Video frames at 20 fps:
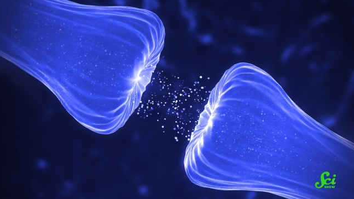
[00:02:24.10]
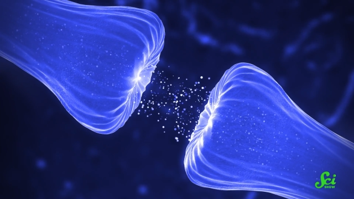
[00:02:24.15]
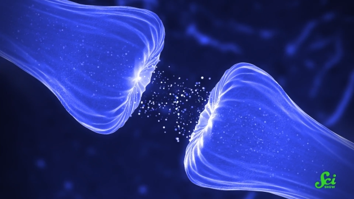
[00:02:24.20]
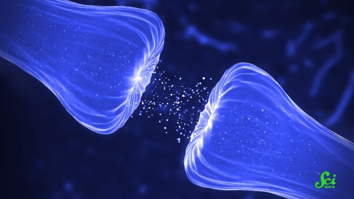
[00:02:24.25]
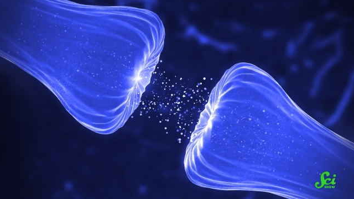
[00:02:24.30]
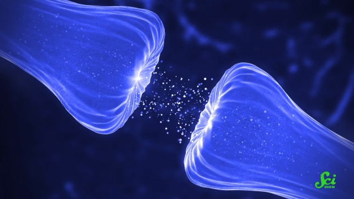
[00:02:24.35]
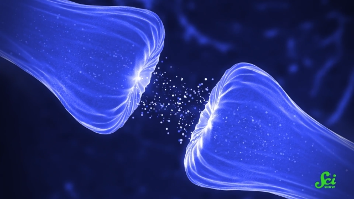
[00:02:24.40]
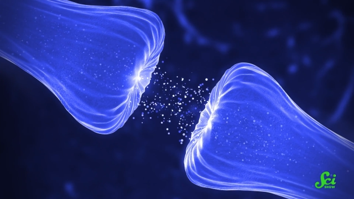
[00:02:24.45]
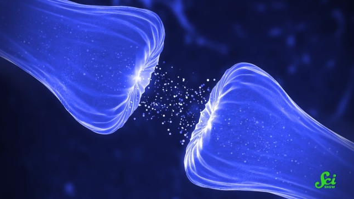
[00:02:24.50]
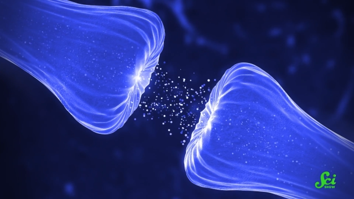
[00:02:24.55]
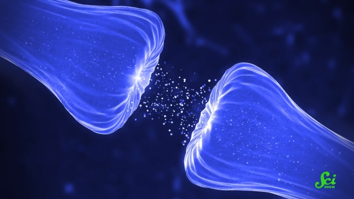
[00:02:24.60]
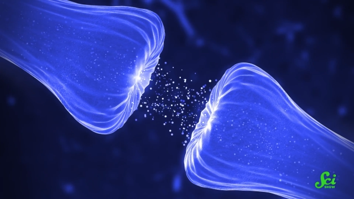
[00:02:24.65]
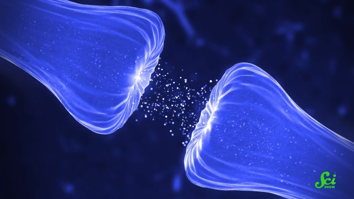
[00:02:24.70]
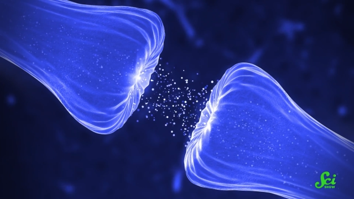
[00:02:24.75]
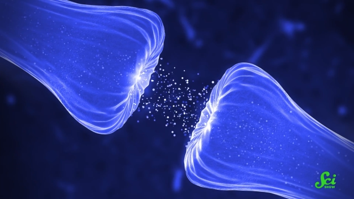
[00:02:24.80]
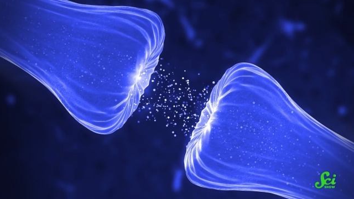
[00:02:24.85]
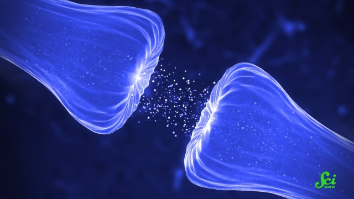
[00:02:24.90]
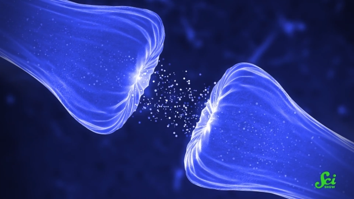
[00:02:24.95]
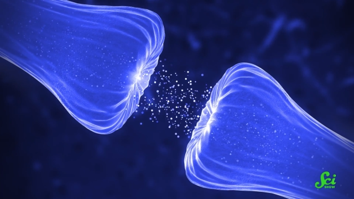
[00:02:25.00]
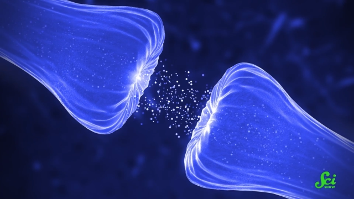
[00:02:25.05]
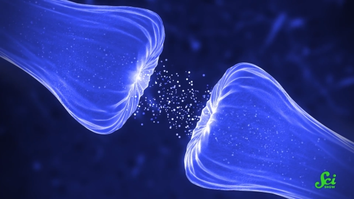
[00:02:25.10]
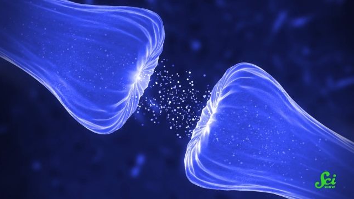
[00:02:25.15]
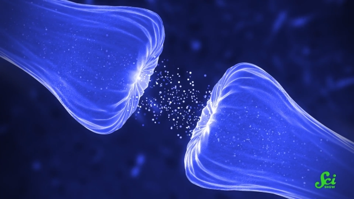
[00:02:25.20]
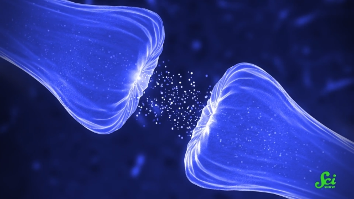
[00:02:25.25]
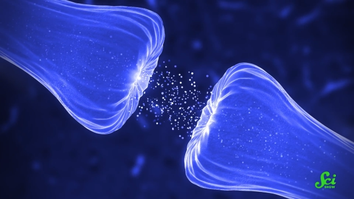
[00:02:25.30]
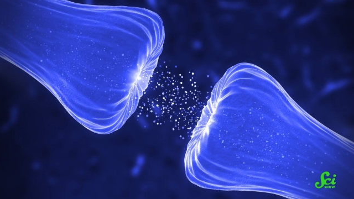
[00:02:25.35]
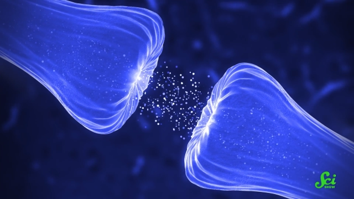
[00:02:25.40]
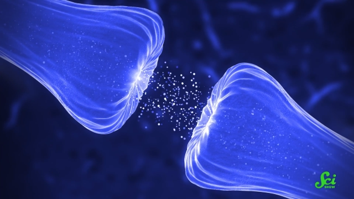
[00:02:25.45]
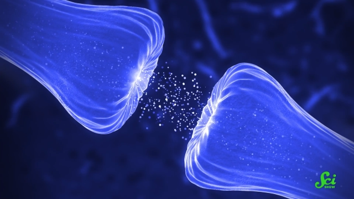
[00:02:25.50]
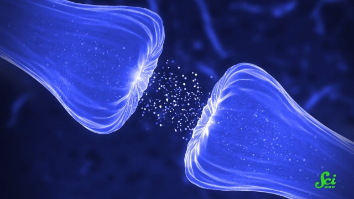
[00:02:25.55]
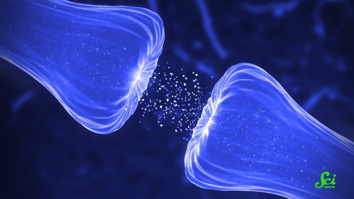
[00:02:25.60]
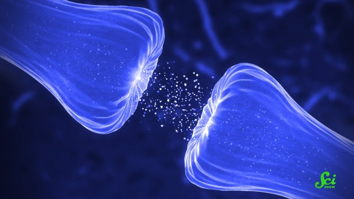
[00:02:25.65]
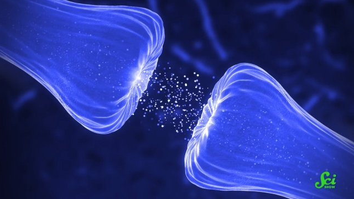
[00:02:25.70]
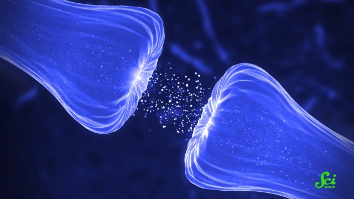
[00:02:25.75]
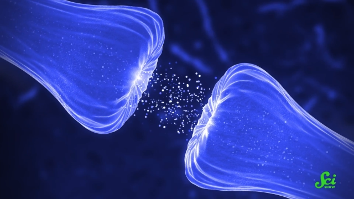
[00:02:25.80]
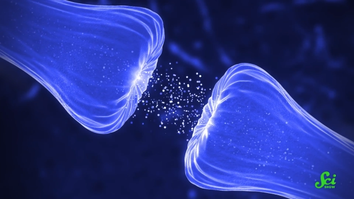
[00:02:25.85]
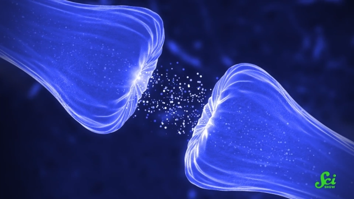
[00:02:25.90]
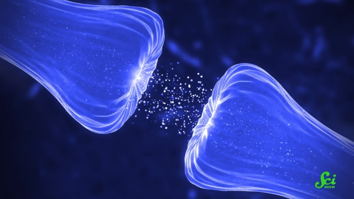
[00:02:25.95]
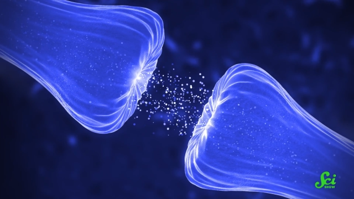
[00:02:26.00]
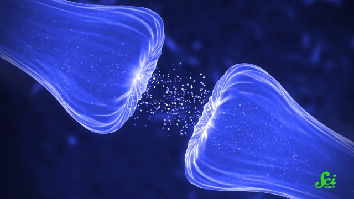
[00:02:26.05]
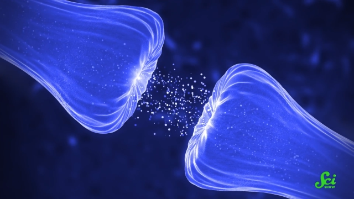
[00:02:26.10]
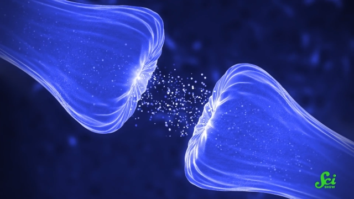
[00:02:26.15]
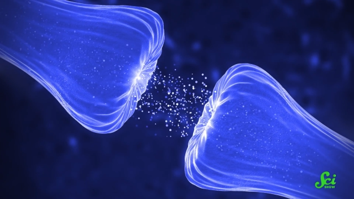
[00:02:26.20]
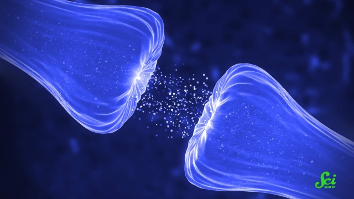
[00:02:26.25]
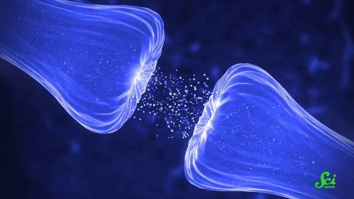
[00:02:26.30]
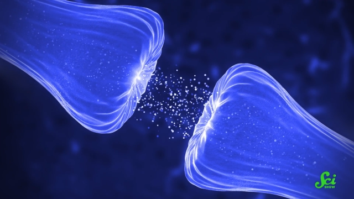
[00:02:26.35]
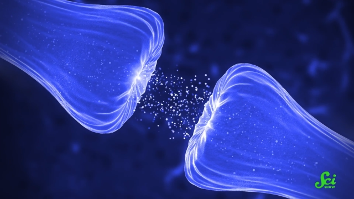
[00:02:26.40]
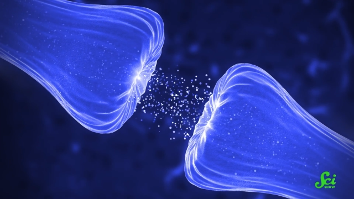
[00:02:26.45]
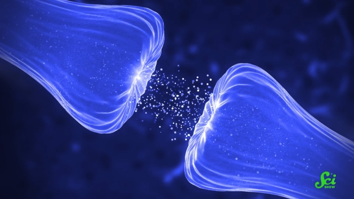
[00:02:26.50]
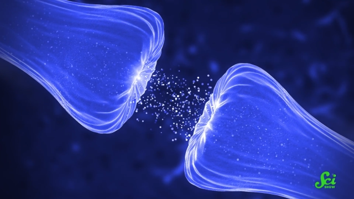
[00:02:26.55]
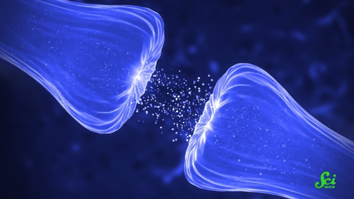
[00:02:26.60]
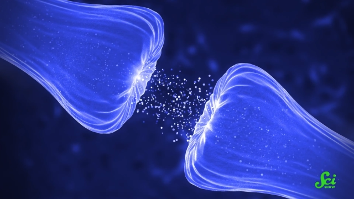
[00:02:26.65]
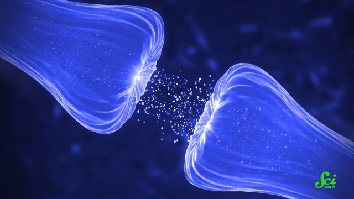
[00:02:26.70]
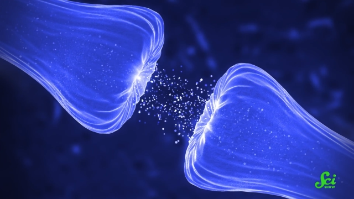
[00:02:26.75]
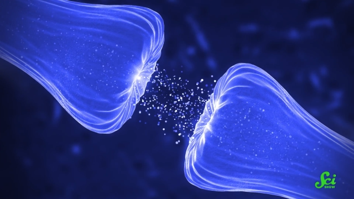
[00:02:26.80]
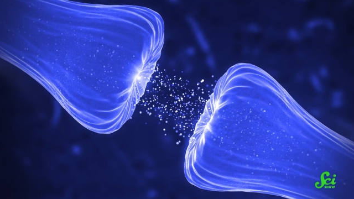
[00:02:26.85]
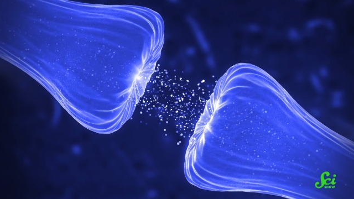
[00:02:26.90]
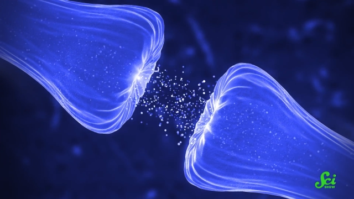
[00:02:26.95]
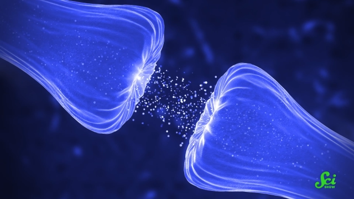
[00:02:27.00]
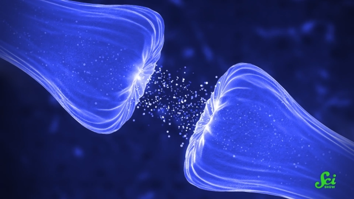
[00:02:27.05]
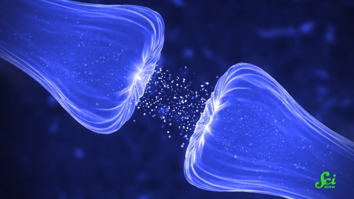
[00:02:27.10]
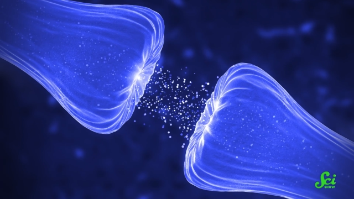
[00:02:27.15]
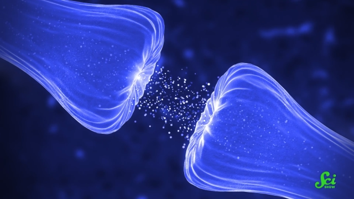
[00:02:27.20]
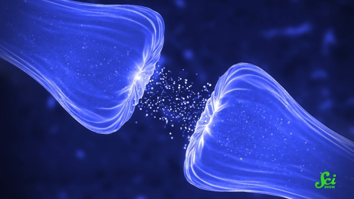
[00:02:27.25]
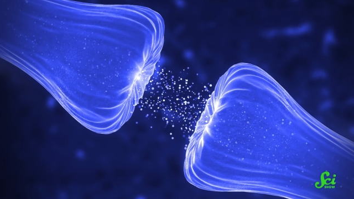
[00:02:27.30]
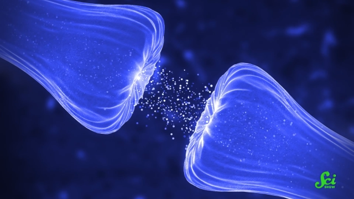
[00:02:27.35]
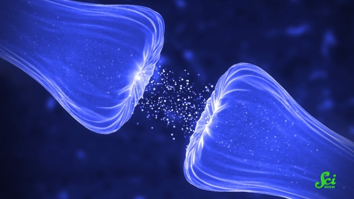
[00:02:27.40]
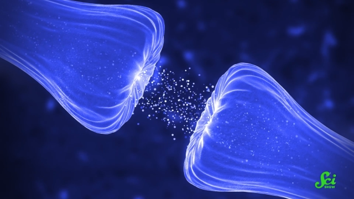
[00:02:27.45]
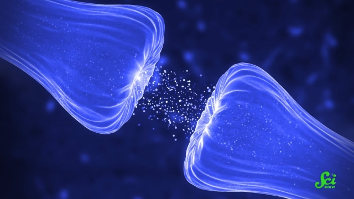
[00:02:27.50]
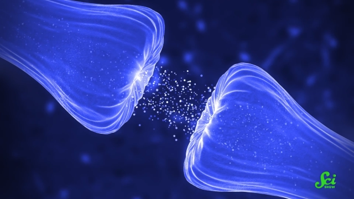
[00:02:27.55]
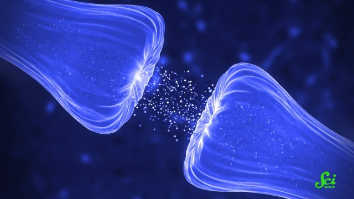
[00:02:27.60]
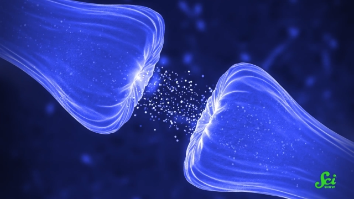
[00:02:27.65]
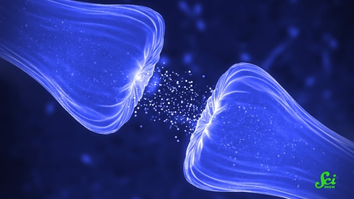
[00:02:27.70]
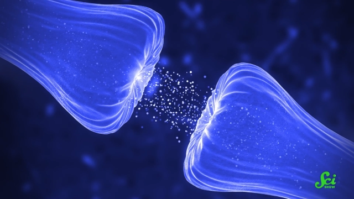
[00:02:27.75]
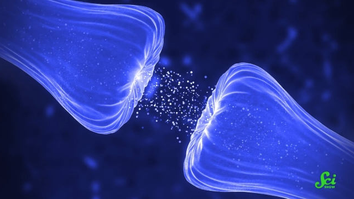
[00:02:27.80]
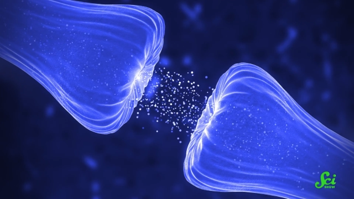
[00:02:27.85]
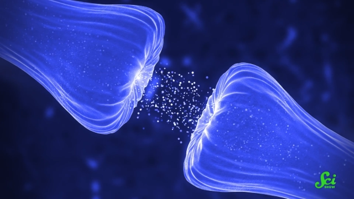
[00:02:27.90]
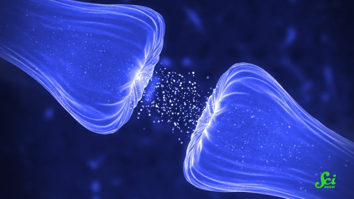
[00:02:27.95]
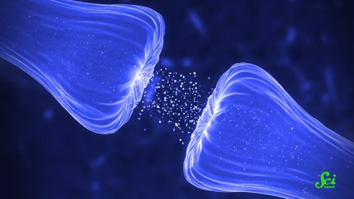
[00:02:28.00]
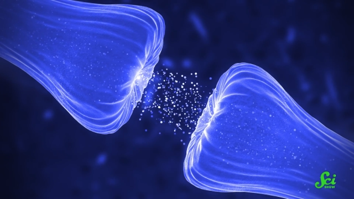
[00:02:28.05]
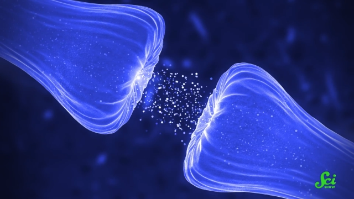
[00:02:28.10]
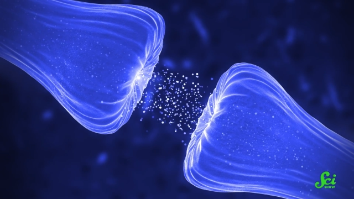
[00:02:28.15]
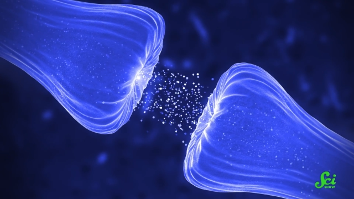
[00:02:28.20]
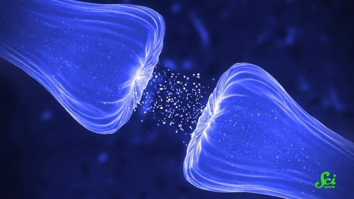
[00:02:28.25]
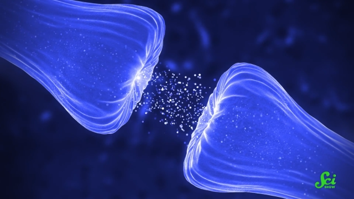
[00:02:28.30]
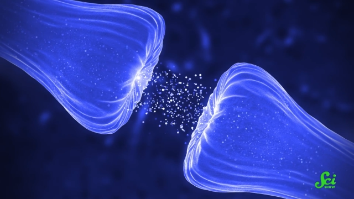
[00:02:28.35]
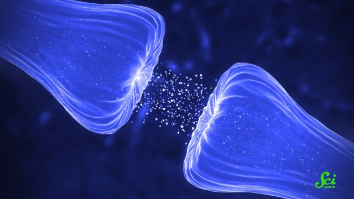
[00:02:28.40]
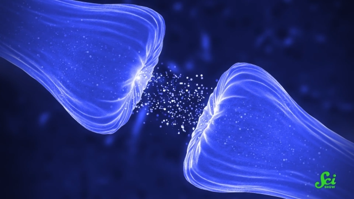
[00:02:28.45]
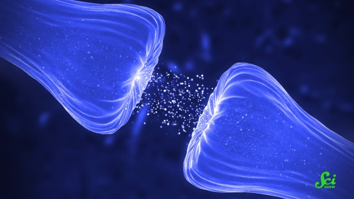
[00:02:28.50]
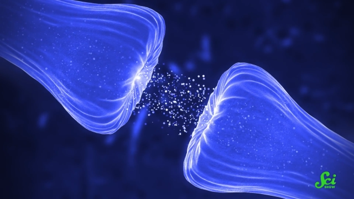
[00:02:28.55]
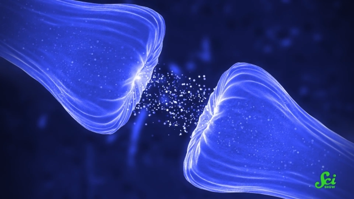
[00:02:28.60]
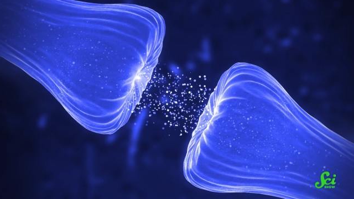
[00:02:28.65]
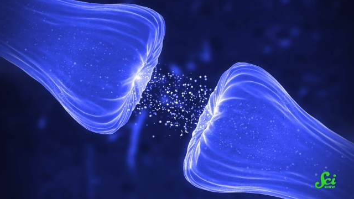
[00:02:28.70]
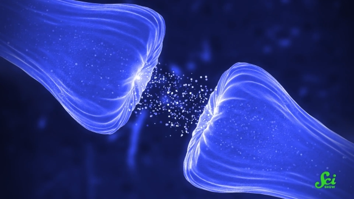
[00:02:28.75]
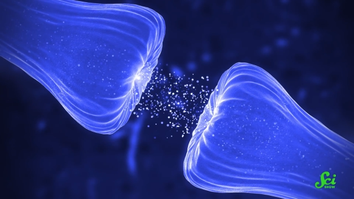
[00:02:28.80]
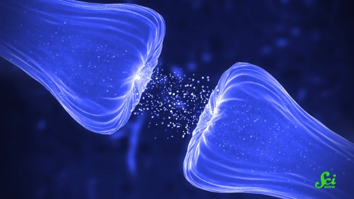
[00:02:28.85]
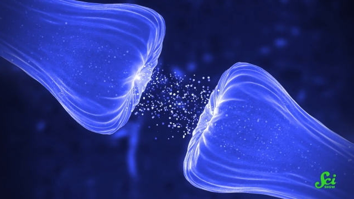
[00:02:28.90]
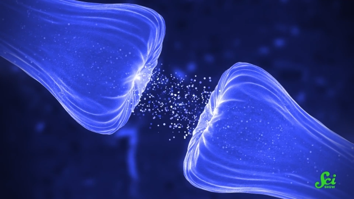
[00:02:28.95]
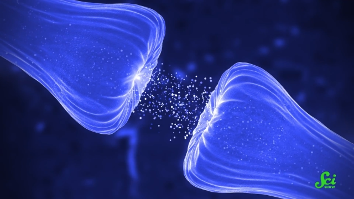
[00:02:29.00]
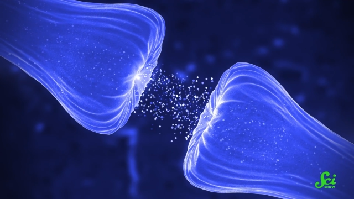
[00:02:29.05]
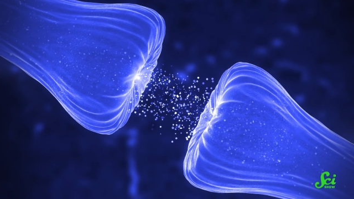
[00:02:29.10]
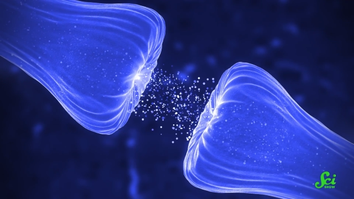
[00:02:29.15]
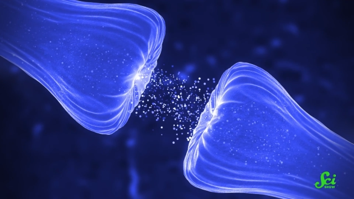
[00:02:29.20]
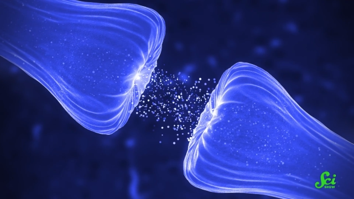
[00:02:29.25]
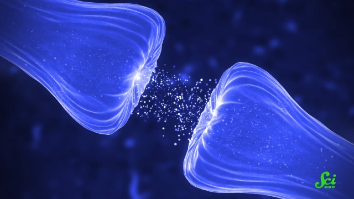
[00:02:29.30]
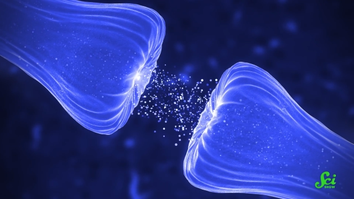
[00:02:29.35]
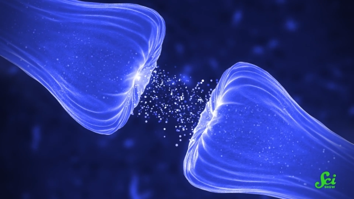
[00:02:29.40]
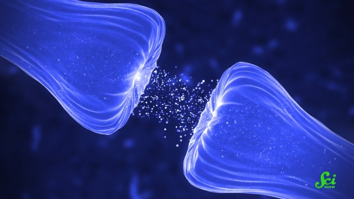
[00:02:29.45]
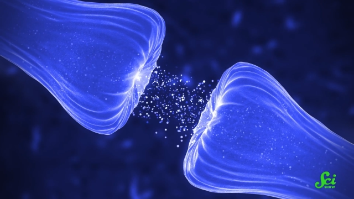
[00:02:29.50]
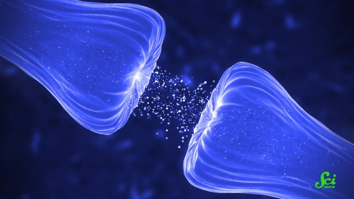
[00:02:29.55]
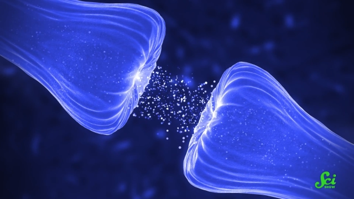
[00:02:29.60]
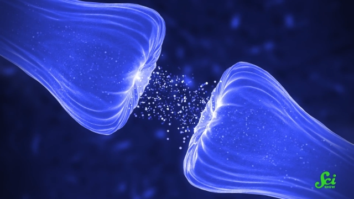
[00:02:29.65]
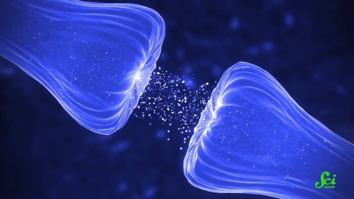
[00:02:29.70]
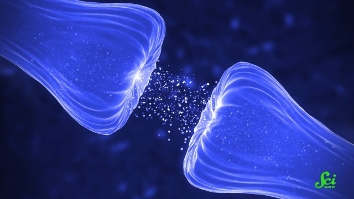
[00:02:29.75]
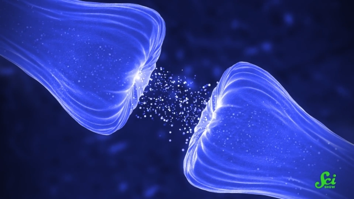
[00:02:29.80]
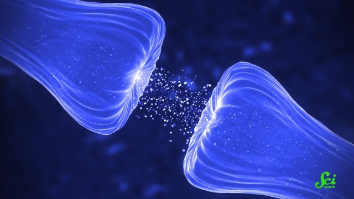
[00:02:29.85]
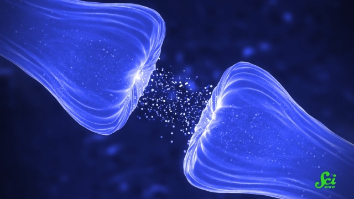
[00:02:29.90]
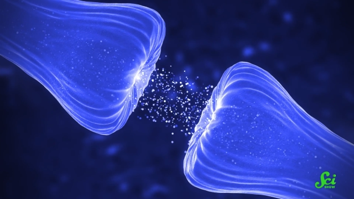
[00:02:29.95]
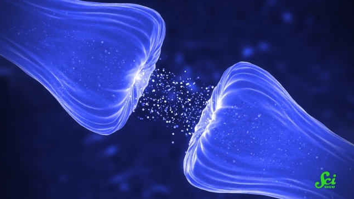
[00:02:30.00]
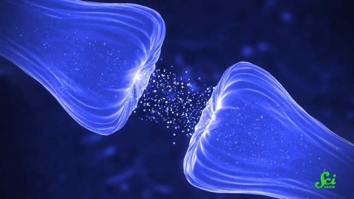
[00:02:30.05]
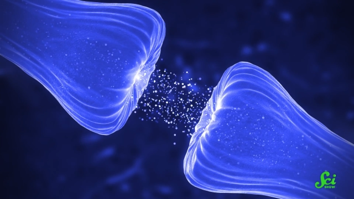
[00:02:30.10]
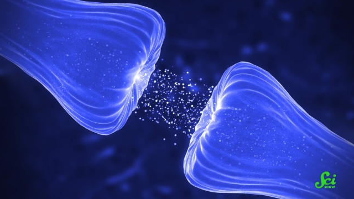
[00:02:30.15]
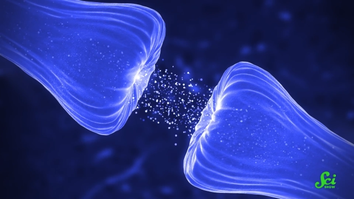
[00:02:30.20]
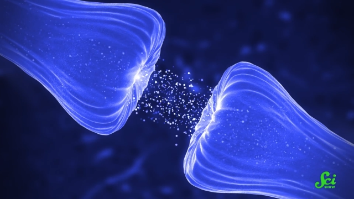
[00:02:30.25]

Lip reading: [unreadable: no face in view]